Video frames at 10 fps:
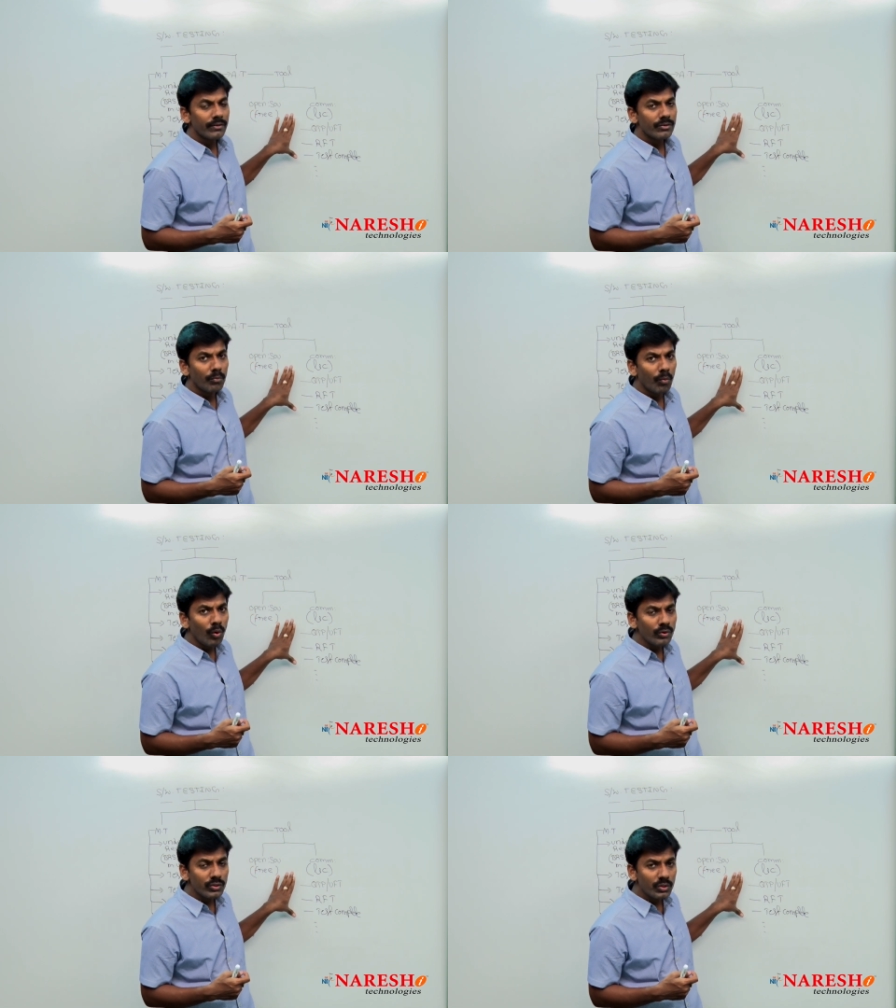So
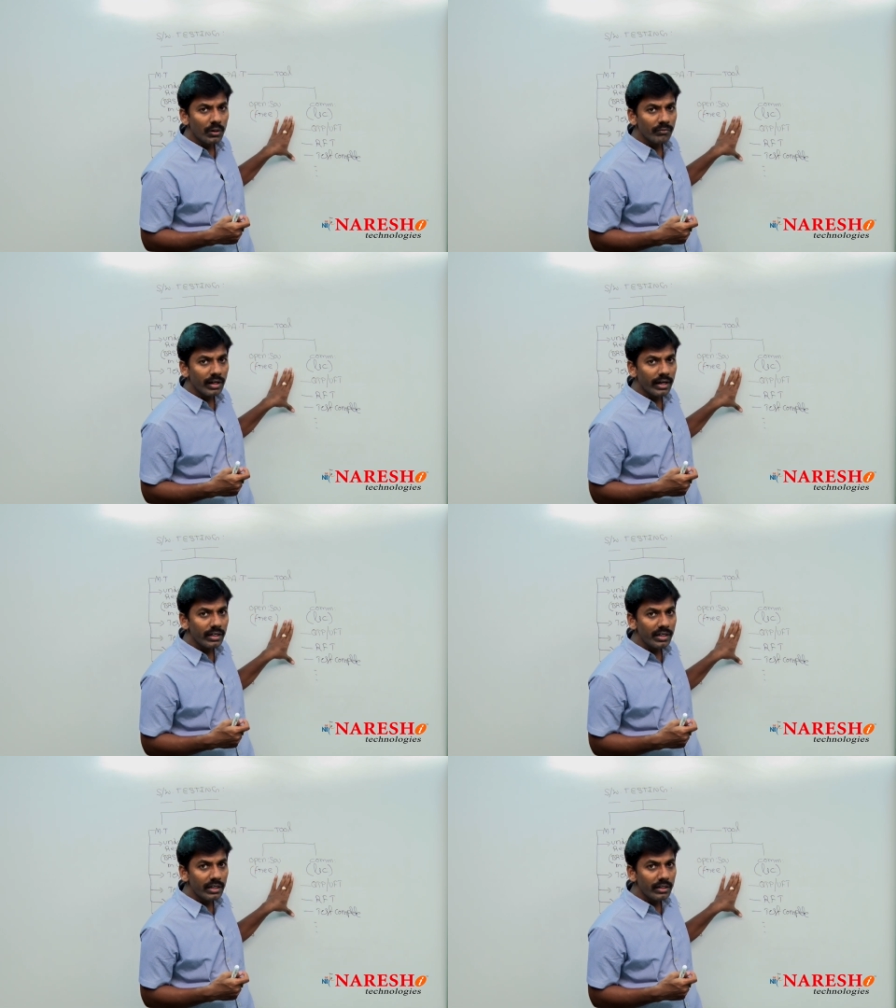most of the
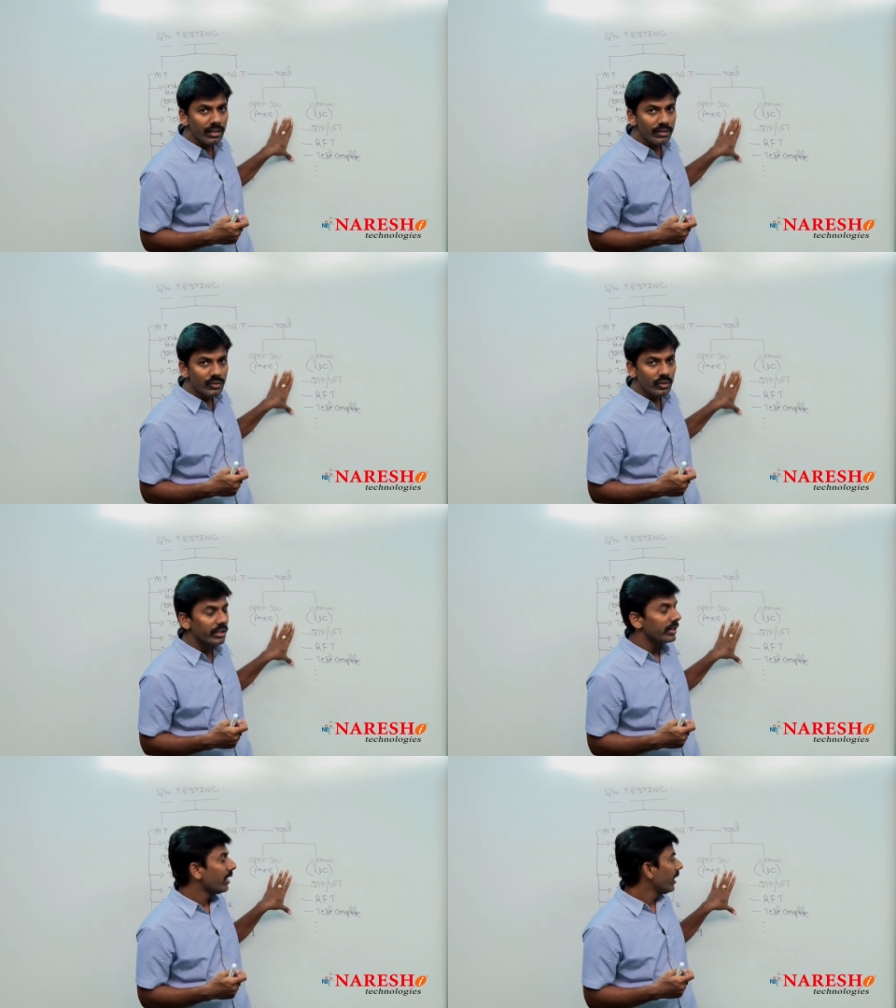IT
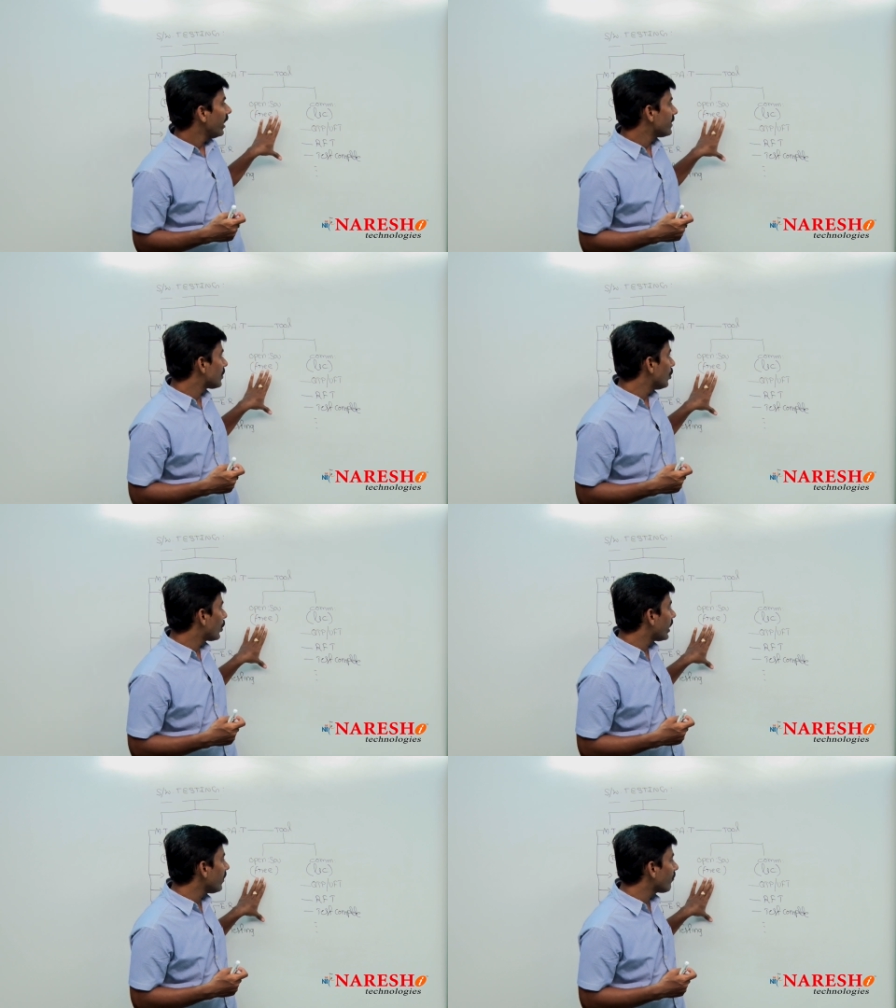industry is
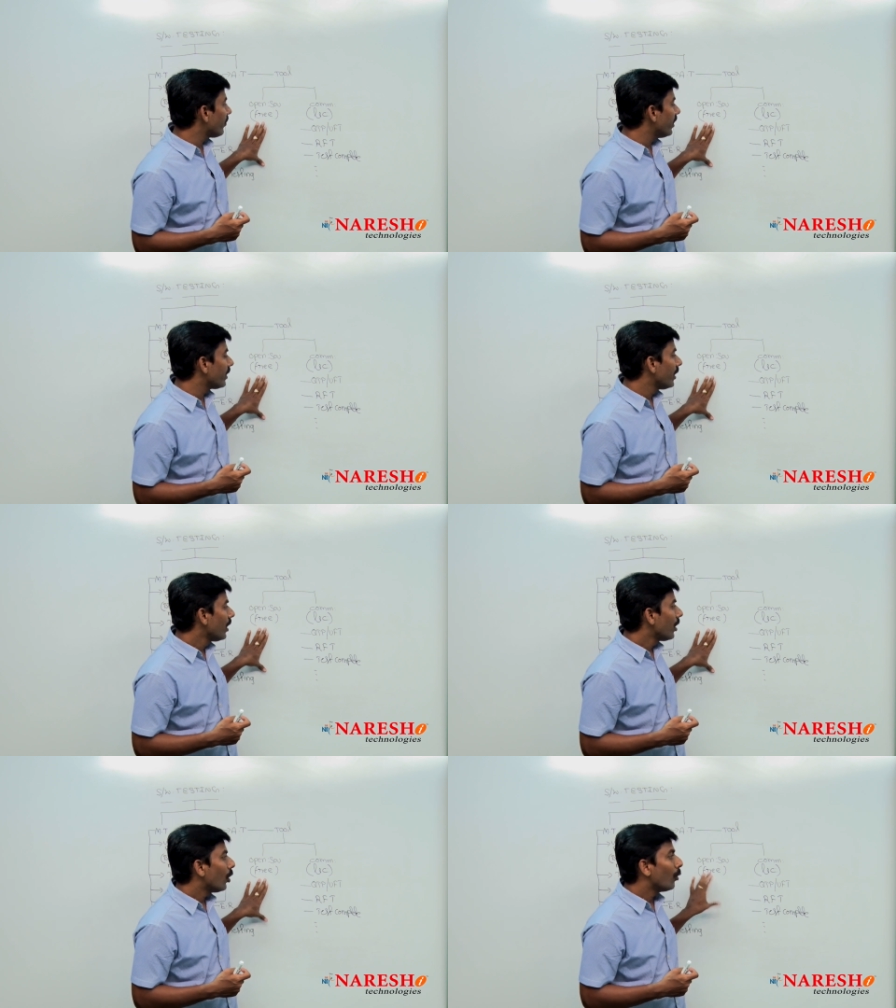looking for
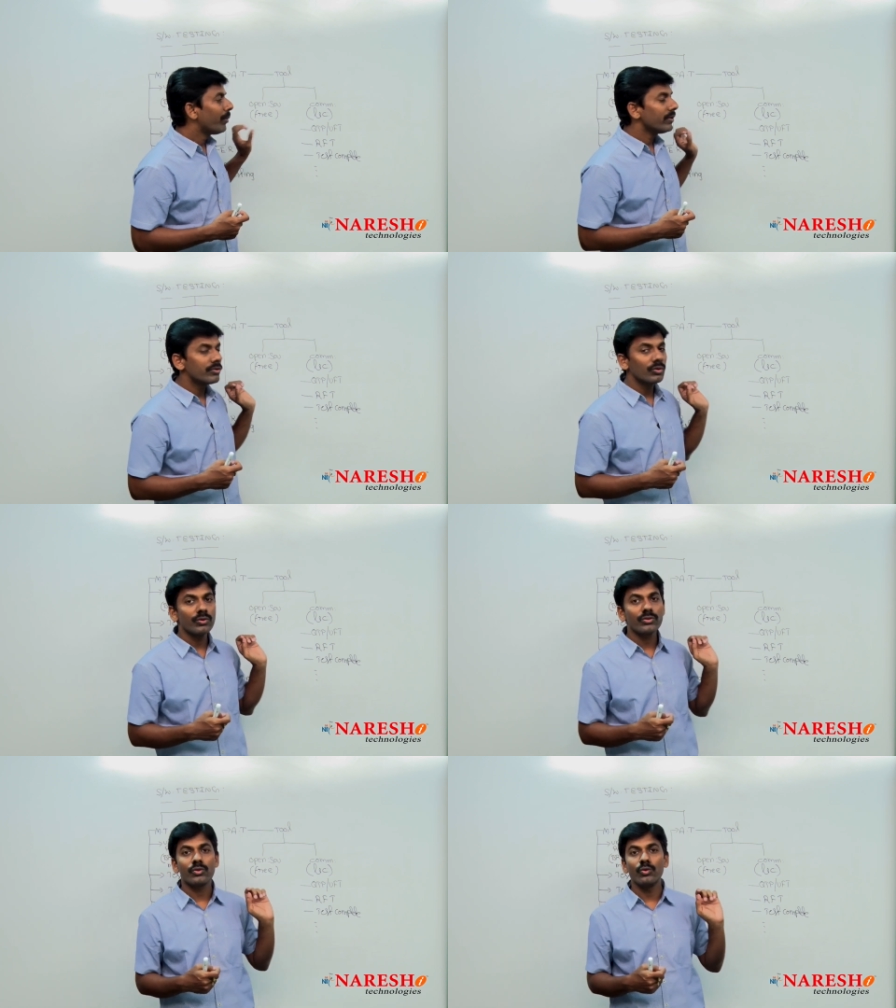open
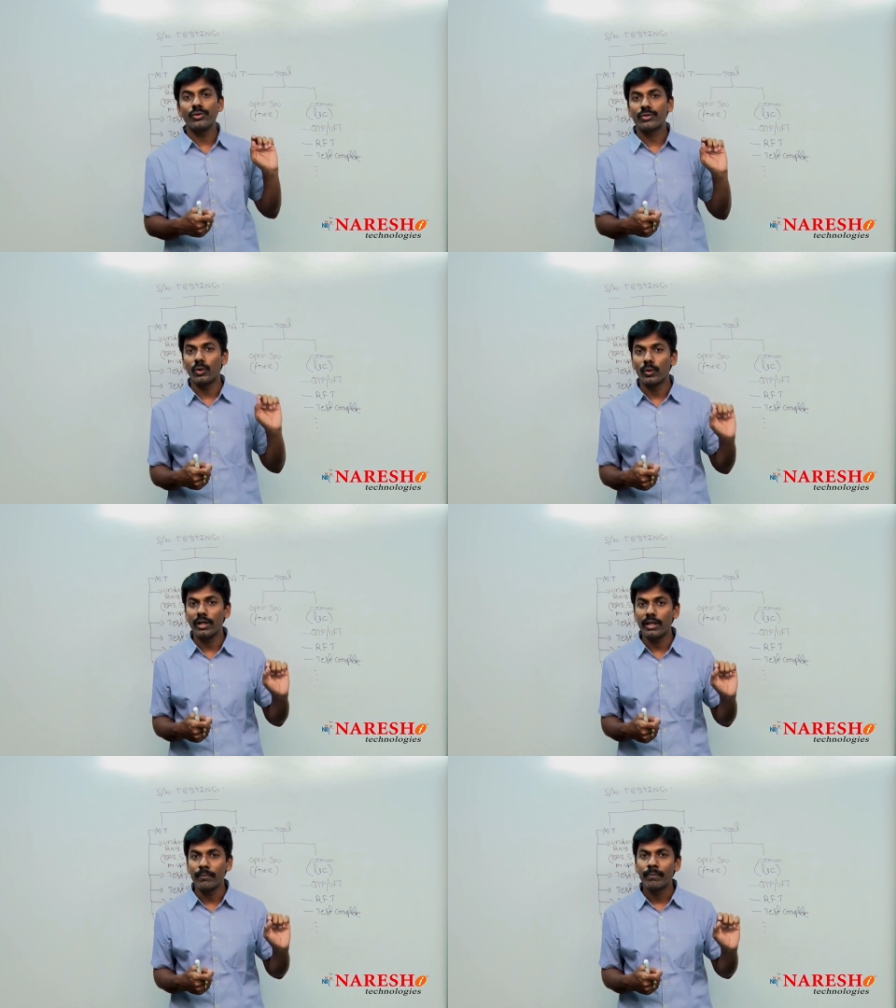source tools
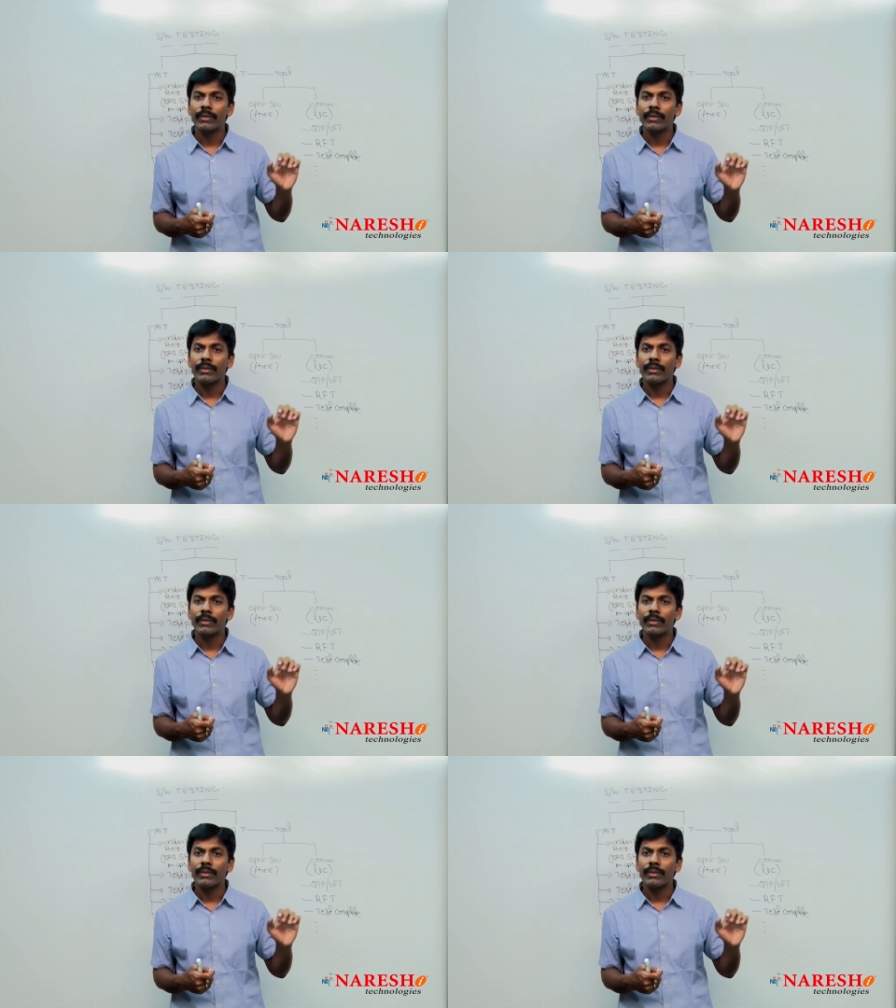only.